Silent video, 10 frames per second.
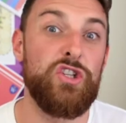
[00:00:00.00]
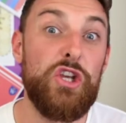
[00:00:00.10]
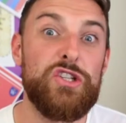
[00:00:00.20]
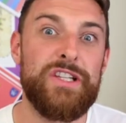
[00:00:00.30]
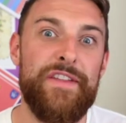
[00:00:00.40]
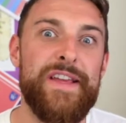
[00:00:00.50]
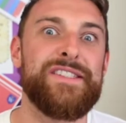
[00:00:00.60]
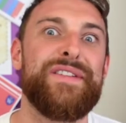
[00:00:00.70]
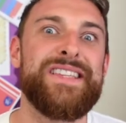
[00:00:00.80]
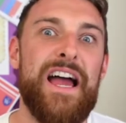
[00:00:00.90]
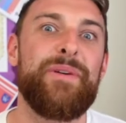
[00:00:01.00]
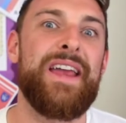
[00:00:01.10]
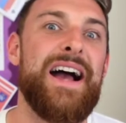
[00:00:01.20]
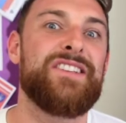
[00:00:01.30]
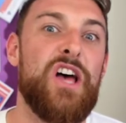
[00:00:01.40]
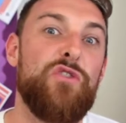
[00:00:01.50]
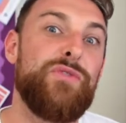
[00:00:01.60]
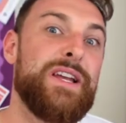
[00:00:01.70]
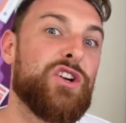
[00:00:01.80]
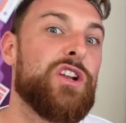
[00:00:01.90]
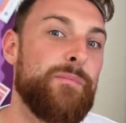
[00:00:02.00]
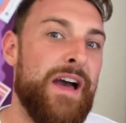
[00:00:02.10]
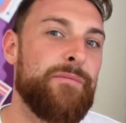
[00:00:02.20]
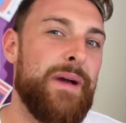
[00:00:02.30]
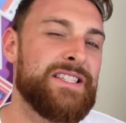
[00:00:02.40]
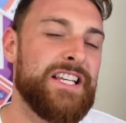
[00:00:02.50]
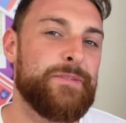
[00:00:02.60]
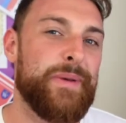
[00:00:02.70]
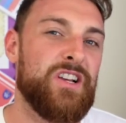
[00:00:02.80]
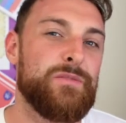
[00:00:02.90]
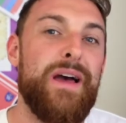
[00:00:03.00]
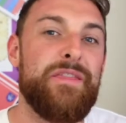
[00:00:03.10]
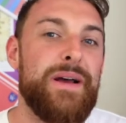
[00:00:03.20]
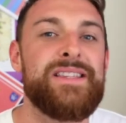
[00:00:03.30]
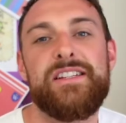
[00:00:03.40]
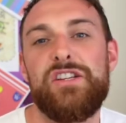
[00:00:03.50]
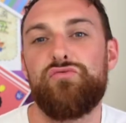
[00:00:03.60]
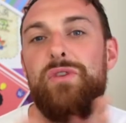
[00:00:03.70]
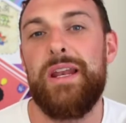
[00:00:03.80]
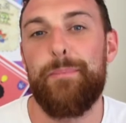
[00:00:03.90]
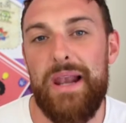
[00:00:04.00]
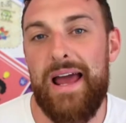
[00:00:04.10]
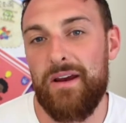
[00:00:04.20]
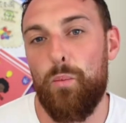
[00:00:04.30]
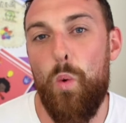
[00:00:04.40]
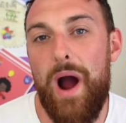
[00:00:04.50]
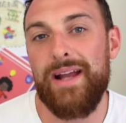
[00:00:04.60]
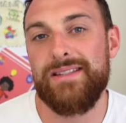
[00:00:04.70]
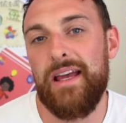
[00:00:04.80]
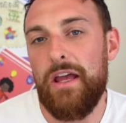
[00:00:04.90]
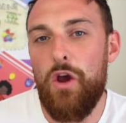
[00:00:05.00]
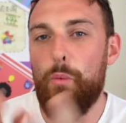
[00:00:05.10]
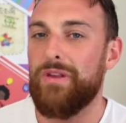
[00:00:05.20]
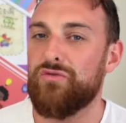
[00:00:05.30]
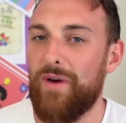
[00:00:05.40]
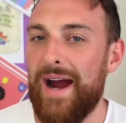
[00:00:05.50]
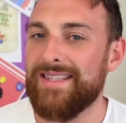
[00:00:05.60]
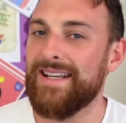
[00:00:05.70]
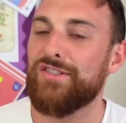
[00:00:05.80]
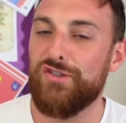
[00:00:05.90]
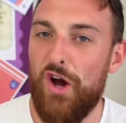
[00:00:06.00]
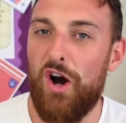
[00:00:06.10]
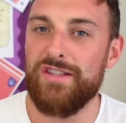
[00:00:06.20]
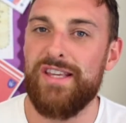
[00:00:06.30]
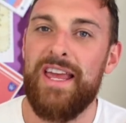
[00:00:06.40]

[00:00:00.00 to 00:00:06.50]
Usually these are the type of guys that are really good at mathematics because mathematics is really black and white, whereas writing's not.